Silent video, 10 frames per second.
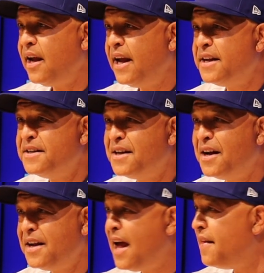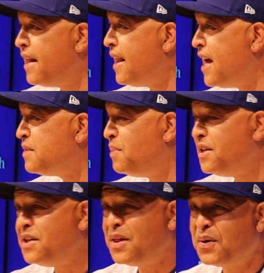And that last
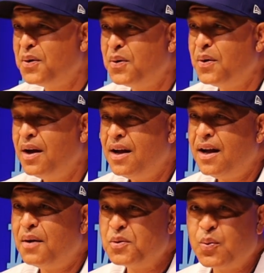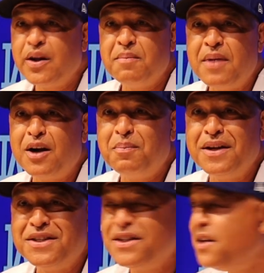pitch he threw was one of the better
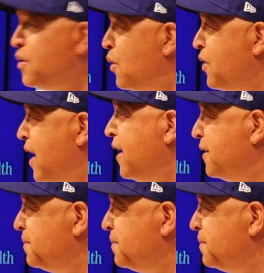pitches he threw all night.